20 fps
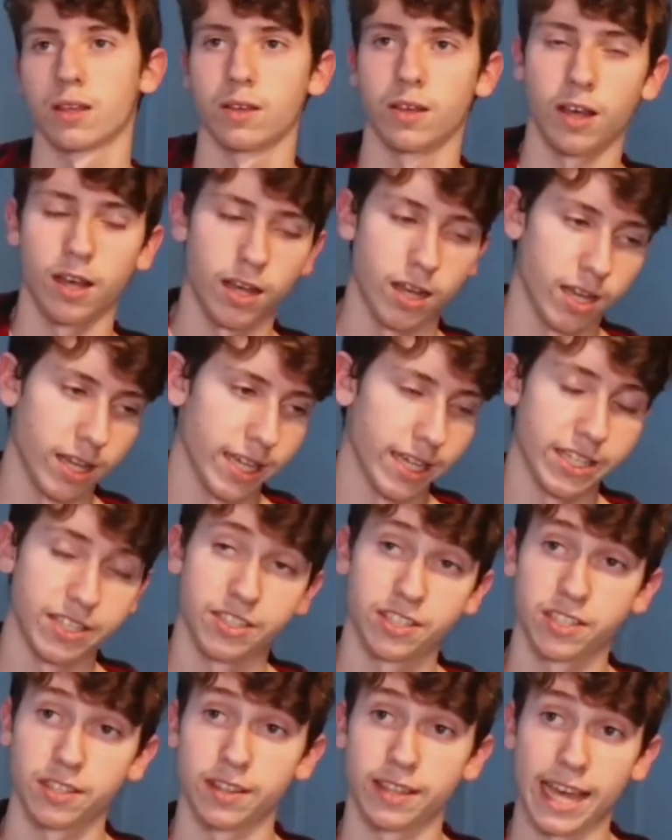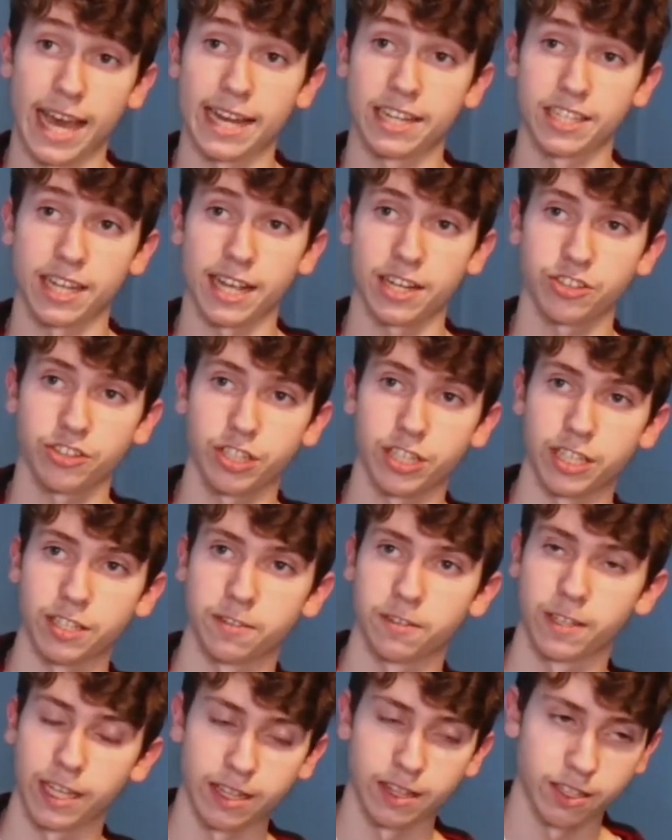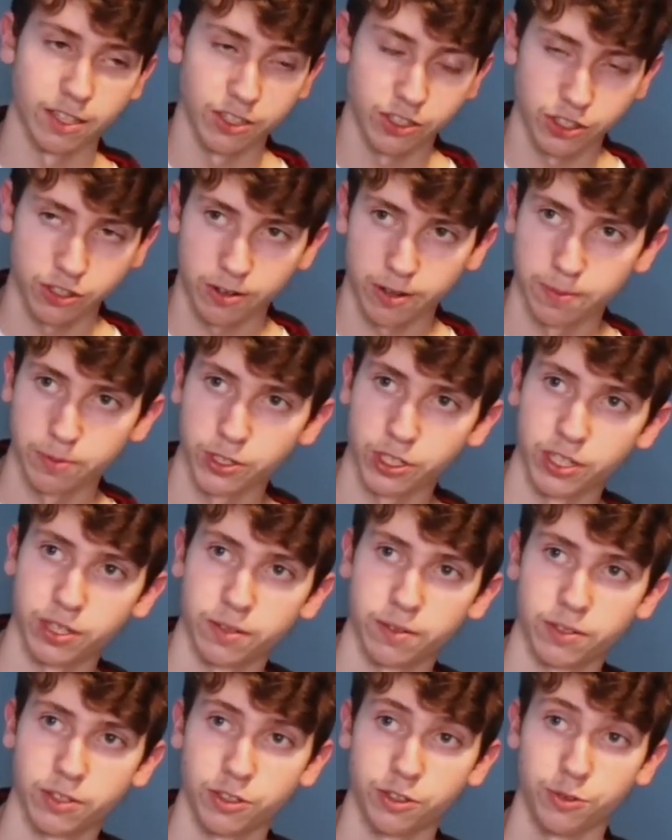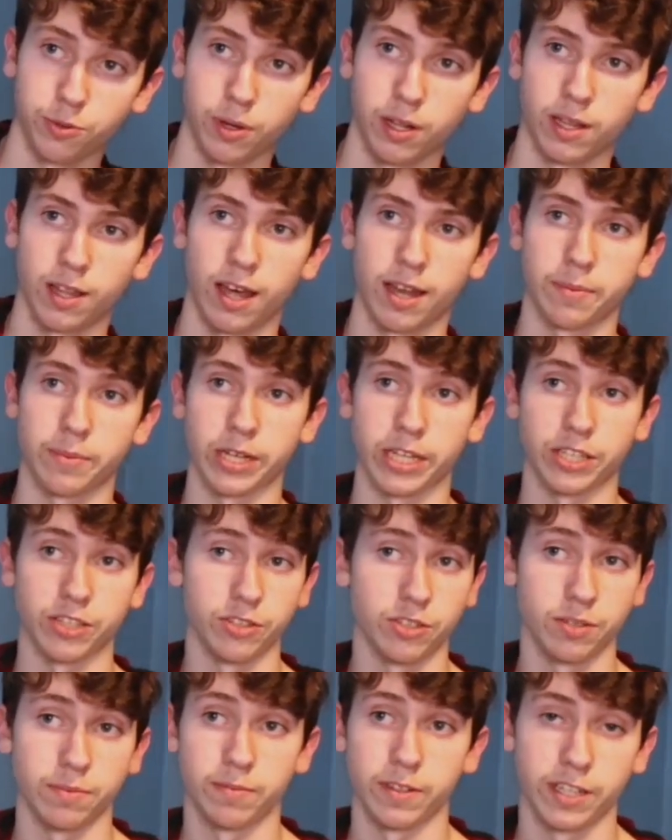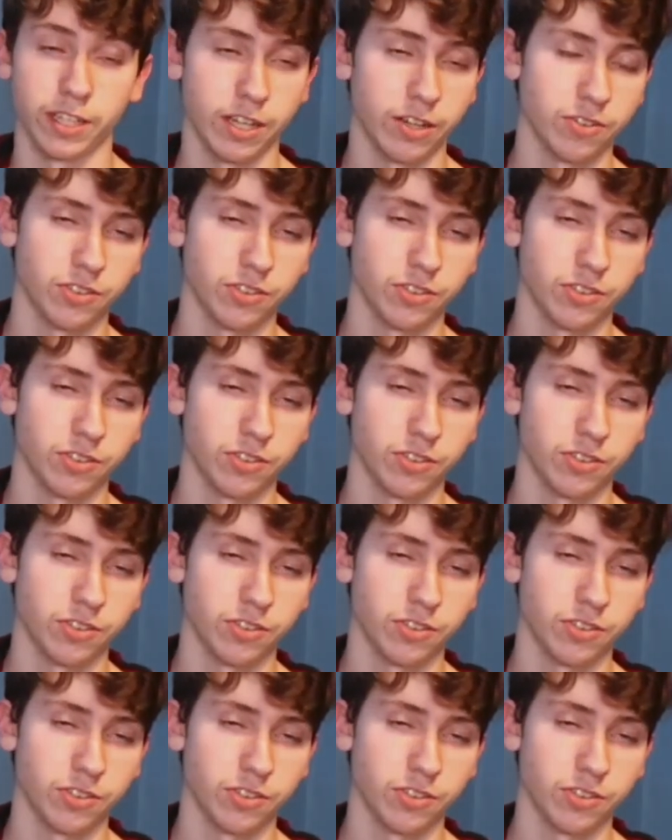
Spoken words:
That's actually in the description to a lot of my YouTube videos,